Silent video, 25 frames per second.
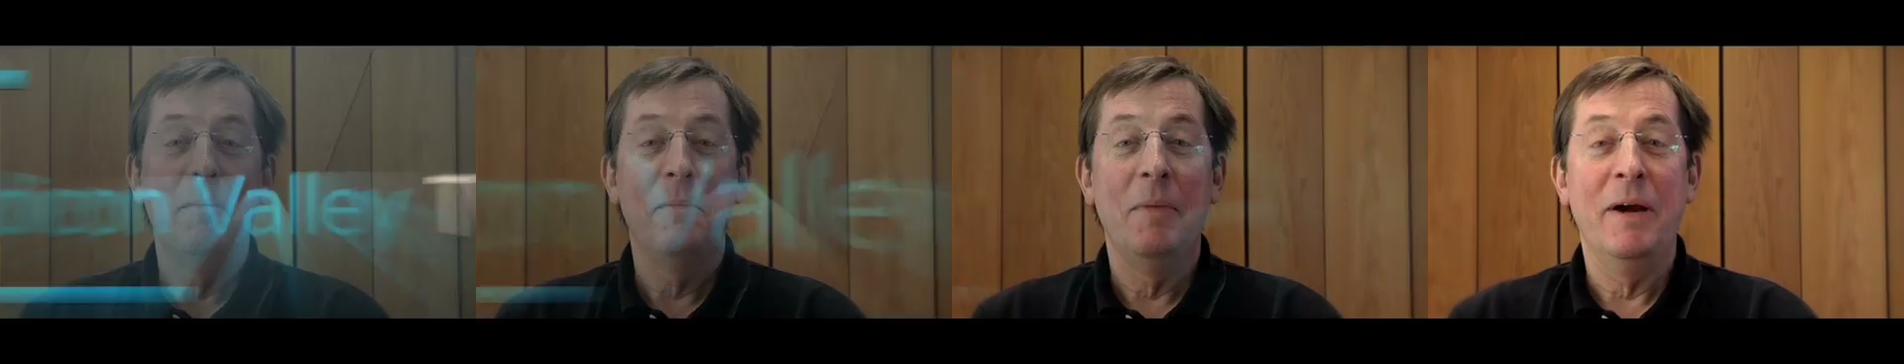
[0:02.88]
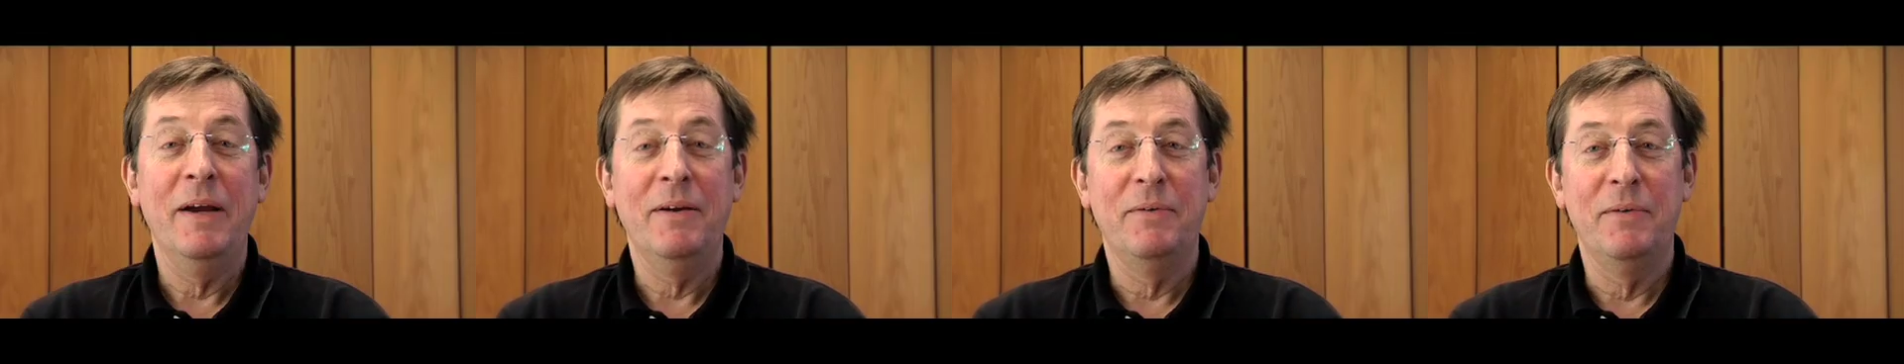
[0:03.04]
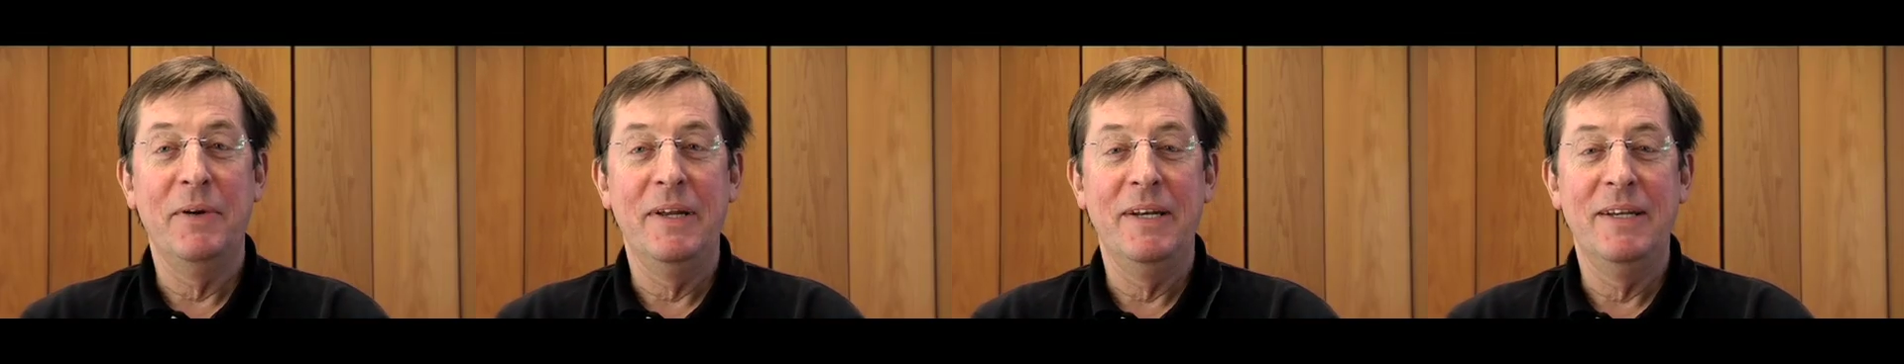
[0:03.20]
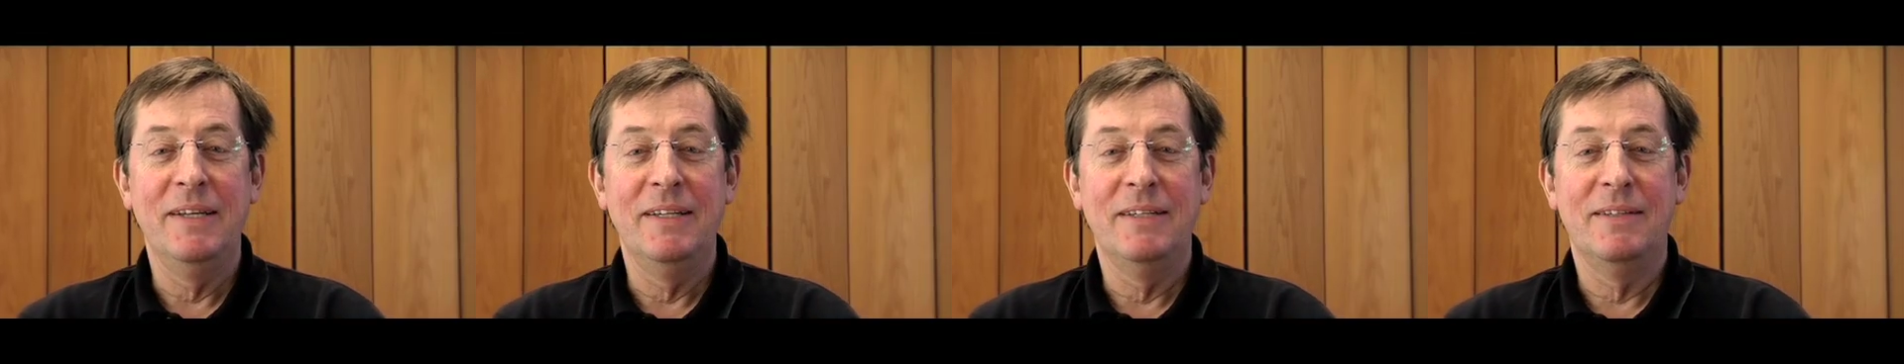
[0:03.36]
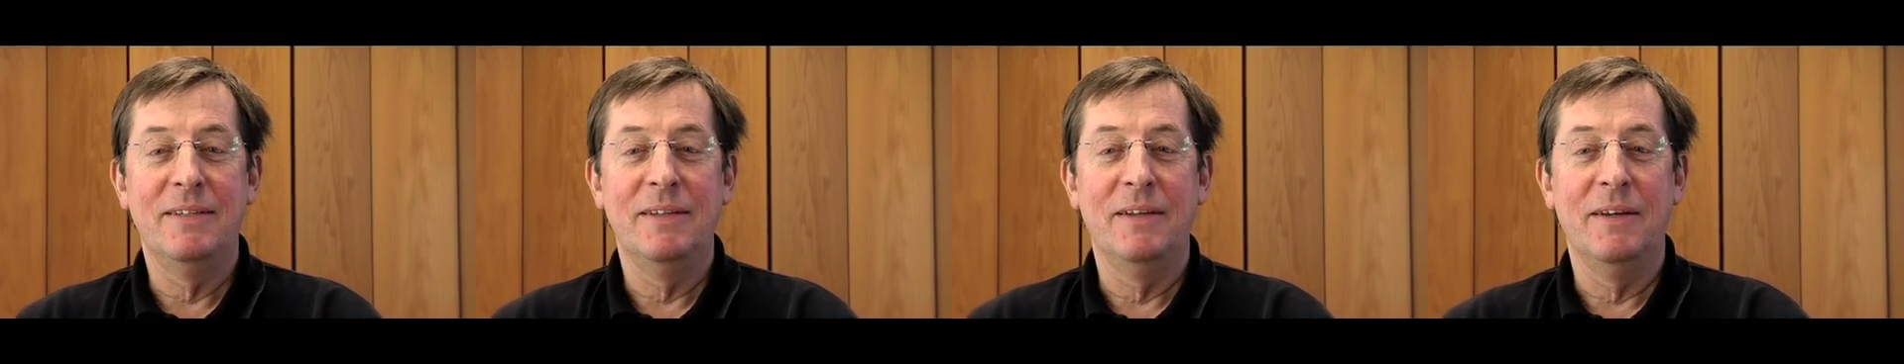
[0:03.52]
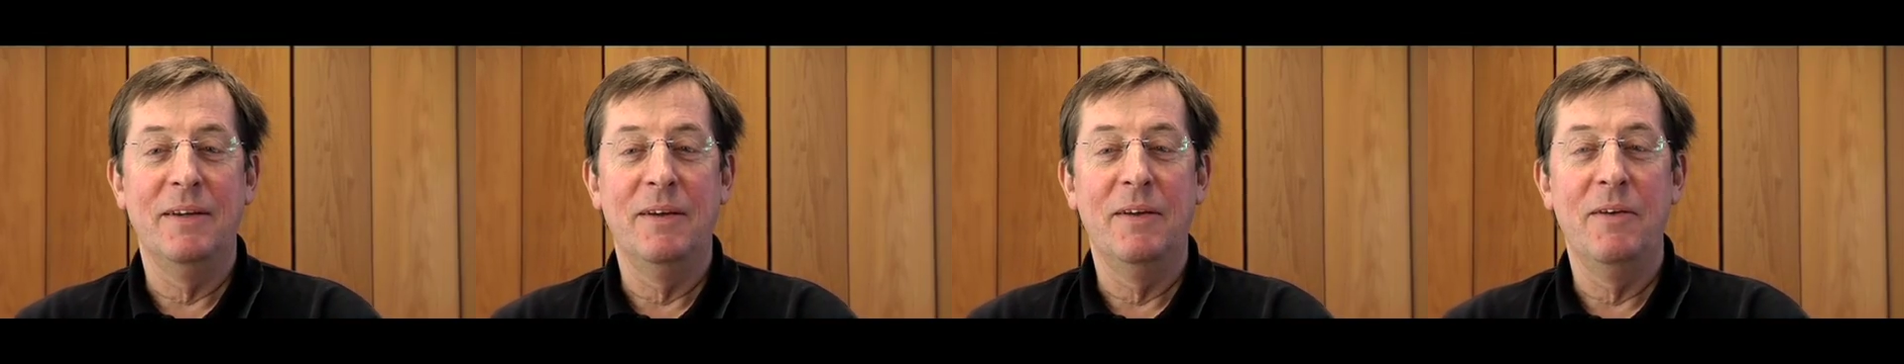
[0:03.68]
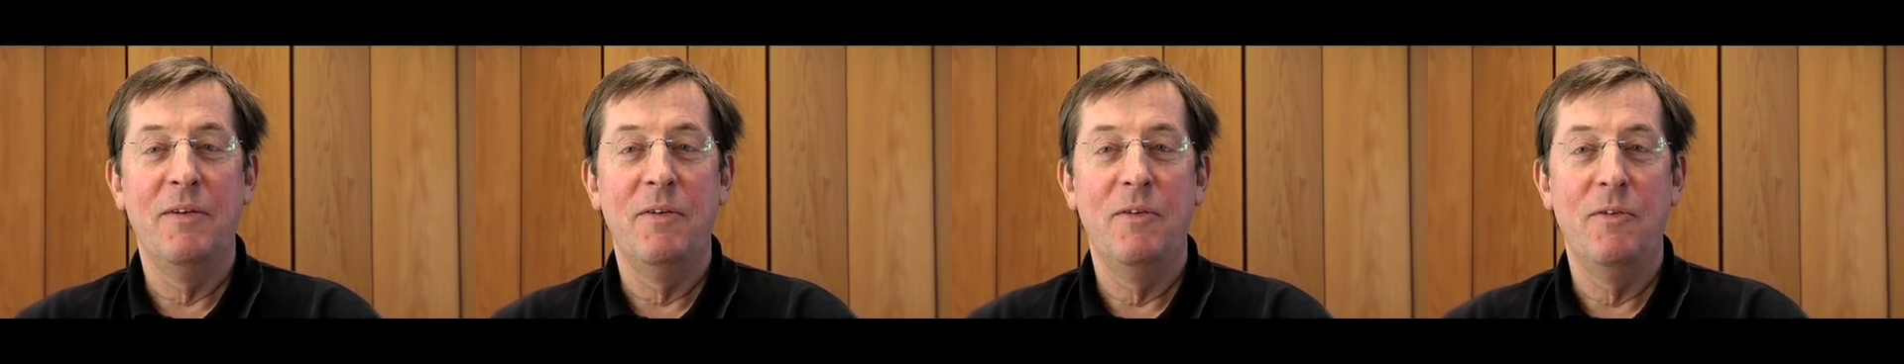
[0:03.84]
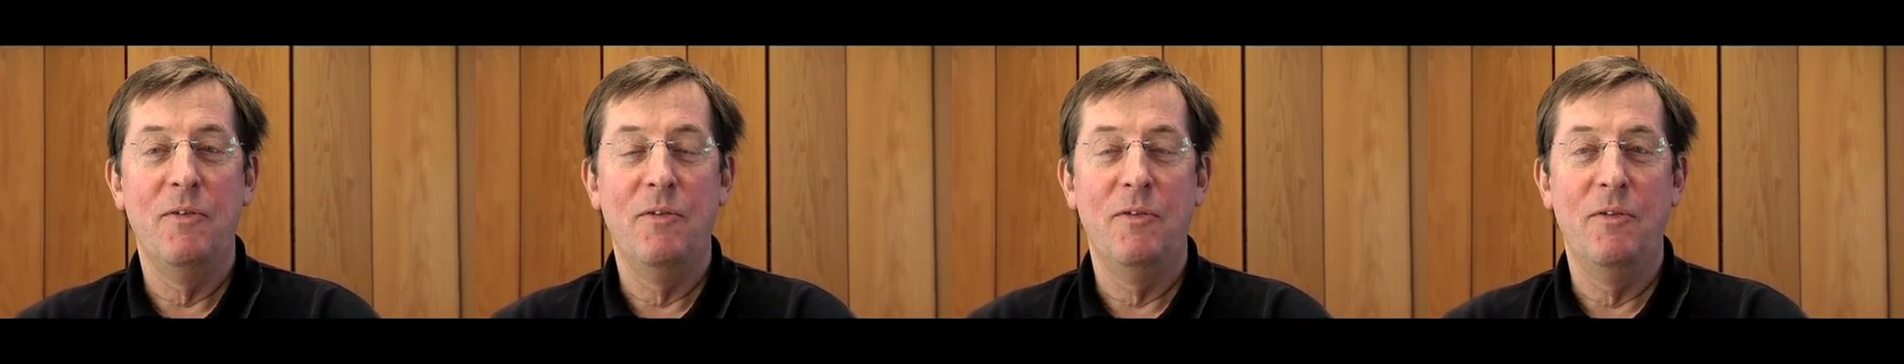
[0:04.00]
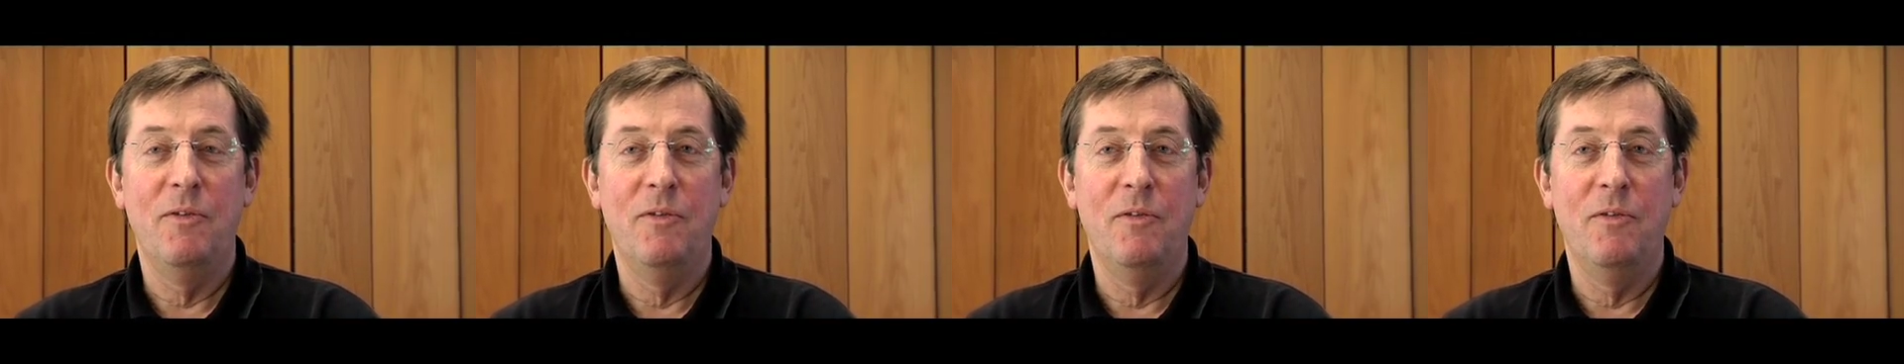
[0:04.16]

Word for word: Migraine is a